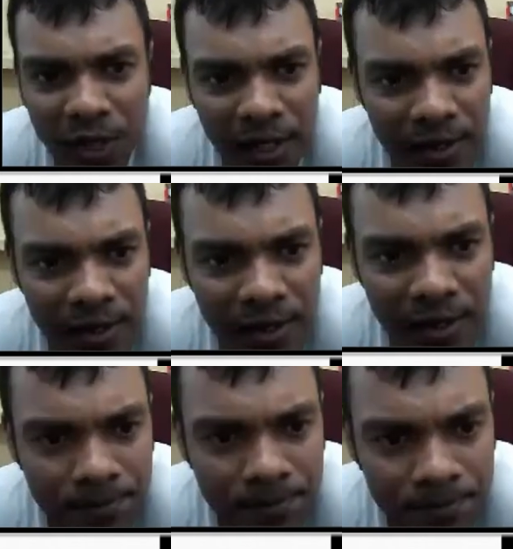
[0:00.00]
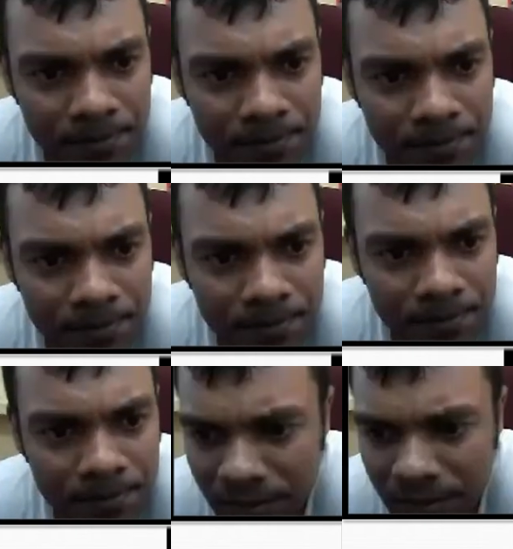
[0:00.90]
Now, here's very
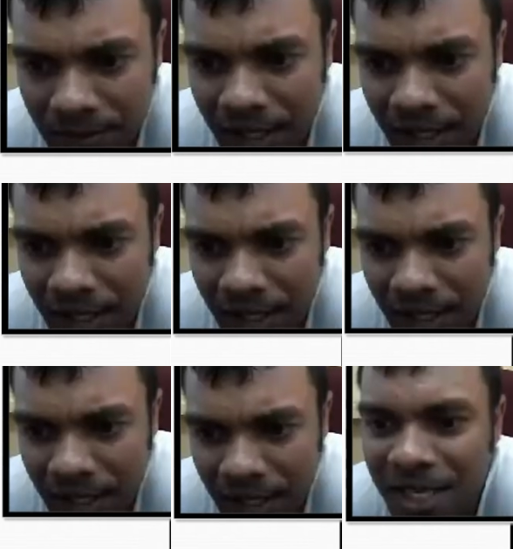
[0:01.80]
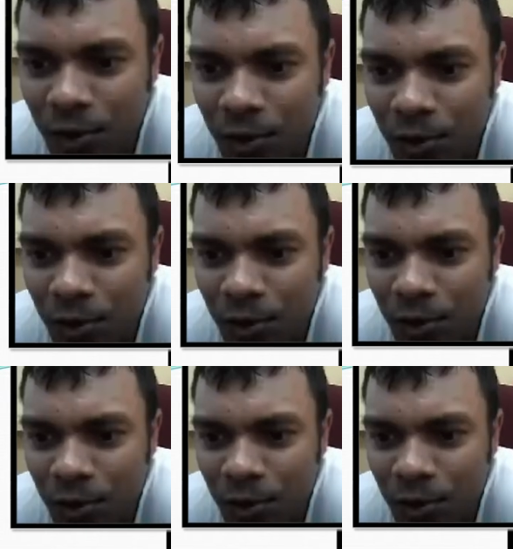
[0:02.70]
nice thing I do. Um,
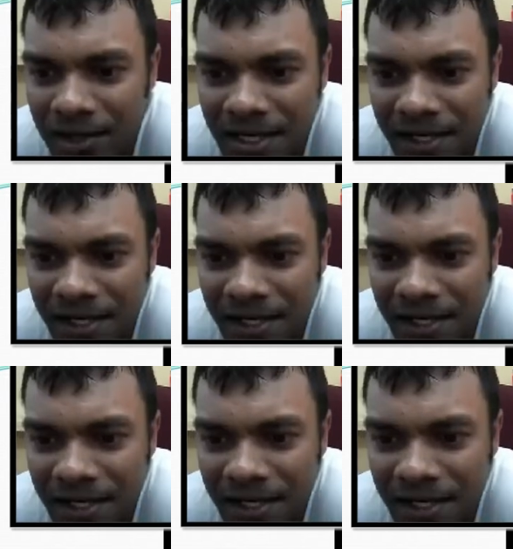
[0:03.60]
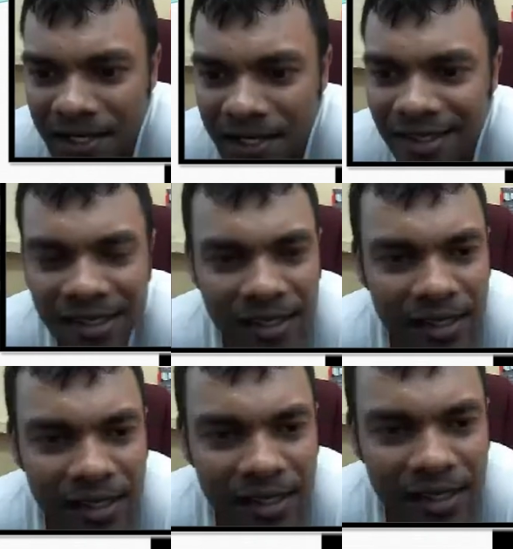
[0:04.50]
there are lots of free
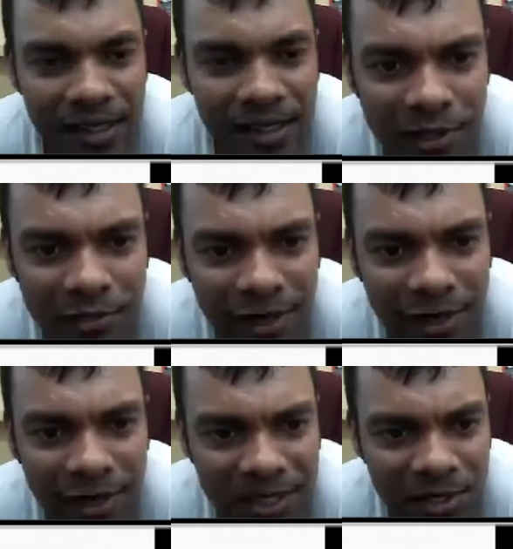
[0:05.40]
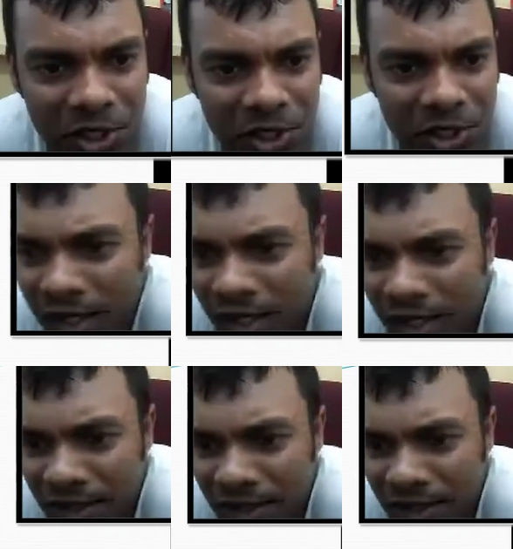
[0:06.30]
tools, yeah. I like Facebook.
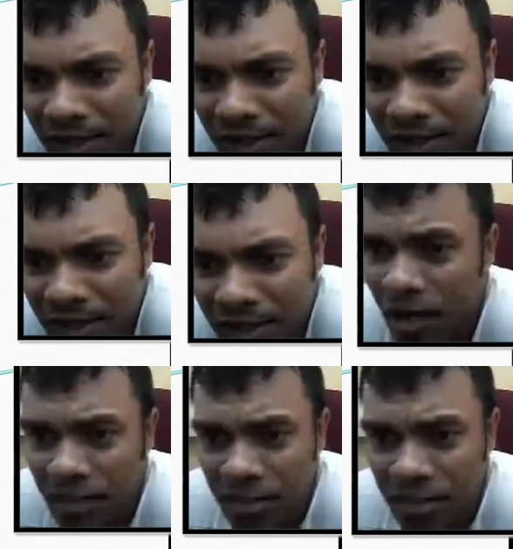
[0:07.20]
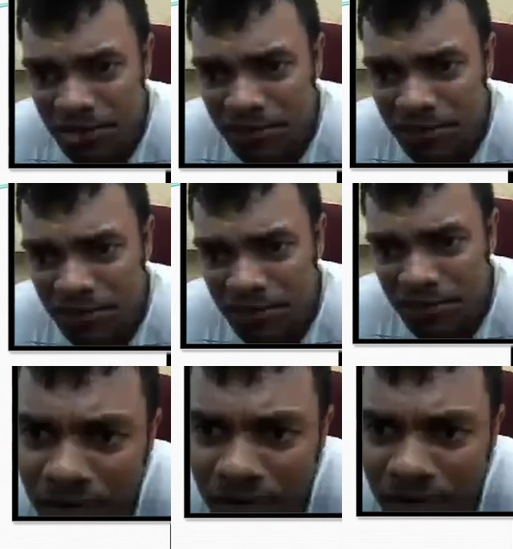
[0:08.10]
Um, but there, there, there are some
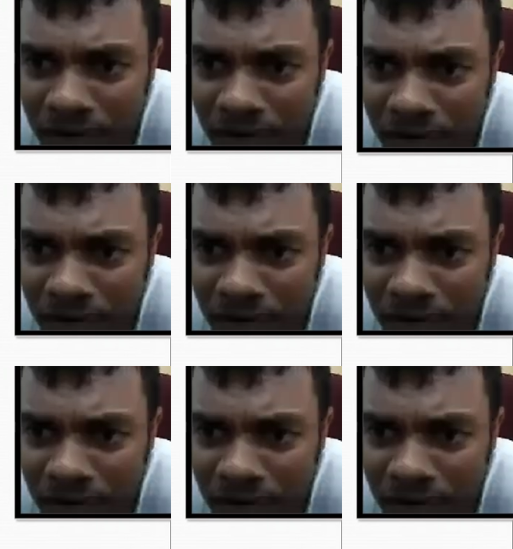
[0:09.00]
others.